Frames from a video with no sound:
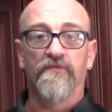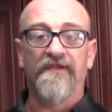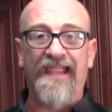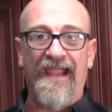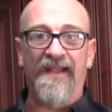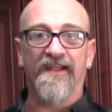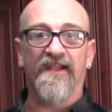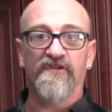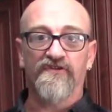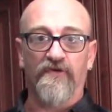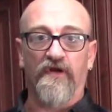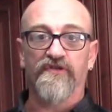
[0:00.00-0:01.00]
canning
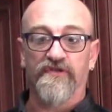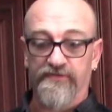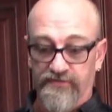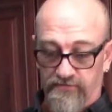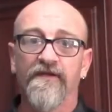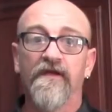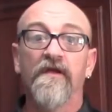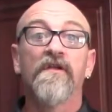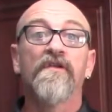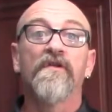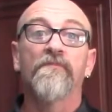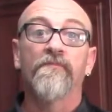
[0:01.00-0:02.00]
instructions.
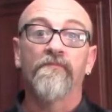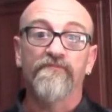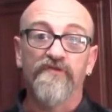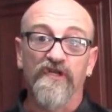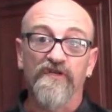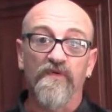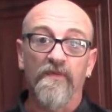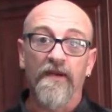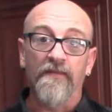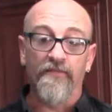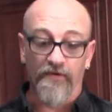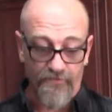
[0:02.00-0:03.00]
Just
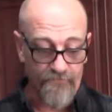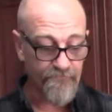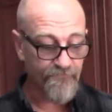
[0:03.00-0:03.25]
remember,